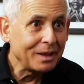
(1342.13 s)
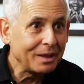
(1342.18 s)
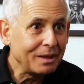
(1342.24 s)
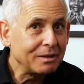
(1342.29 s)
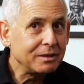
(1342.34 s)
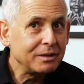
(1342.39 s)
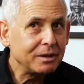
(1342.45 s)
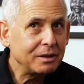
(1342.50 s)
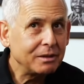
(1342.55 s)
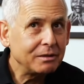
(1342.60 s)

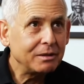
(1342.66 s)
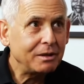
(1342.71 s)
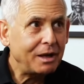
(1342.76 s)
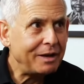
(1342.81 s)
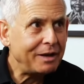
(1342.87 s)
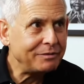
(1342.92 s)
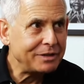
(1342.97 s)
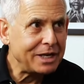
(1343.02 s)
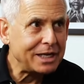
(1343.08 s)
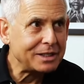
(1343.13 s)
Mm.
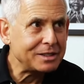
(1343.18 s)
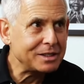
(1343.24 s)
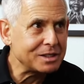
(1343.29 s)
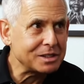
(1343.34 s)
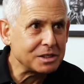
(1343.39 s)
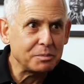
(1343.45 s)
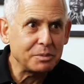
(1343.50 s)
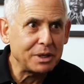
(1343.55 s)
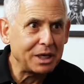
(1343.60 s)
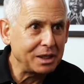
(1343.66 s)
I have
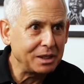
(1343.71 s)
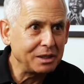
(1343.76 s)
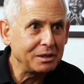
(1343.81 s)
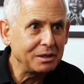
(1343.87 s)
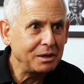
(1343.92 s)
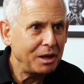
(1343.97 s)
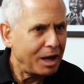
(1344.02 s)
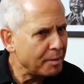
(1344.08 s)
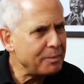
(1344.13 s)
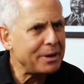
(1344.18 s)
taxes to pay.
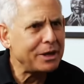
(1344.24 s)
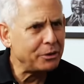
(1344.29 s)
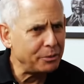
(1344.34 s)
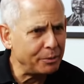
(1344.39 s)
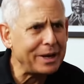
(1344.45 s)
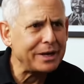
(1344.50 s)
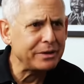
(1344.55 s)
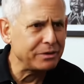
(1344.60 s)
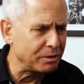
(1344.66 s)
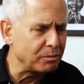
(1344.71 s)
I better
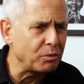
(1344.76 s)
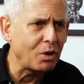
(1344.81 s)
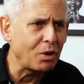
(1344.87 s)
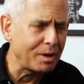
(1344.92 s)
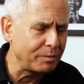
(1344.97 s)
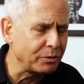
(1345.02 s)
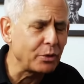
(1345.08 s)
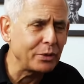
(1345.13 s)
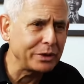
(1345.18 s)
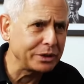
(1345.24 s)
pay them or
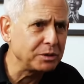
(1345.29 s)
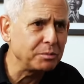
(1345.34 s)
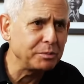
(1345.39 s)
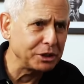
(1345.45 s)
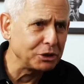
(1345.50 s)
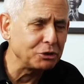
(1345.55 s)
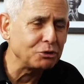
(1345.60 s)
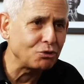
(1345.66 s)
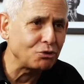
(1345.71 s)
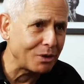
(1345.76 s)
I'm going to
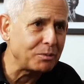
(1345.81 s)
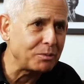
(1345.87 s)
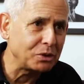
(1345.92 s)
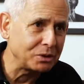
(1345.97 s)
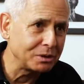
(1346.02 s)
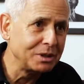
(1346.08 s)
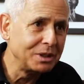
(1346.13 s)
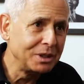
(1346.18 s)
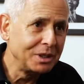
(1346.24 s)
be in trouble.